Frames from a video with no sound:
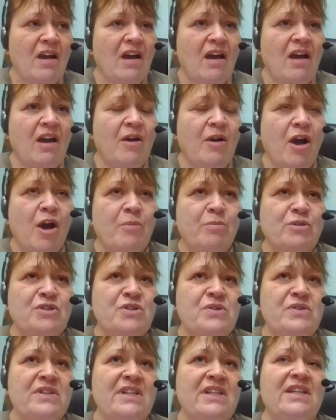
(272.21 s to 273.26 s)

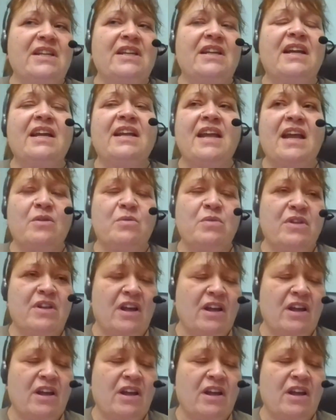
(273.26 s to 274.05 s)
opportunity to connect with